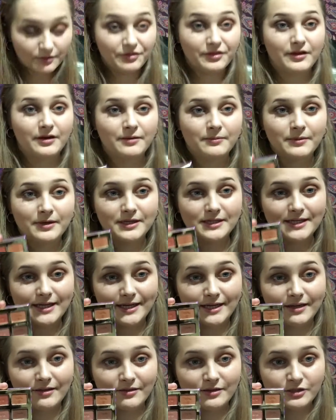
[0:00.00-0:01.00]
Then I'm going to
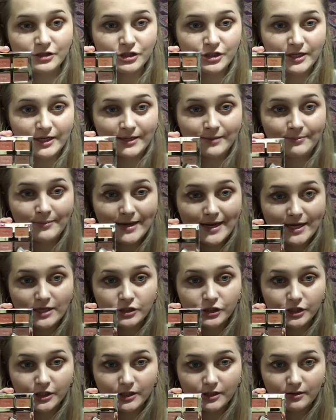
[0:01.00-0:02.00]
take the shade
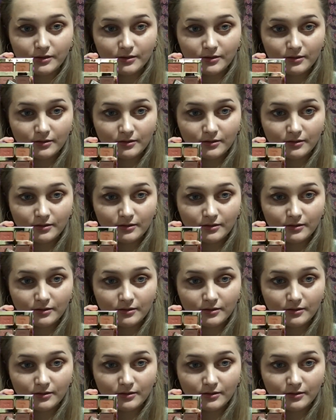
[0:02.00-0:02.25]
Passion.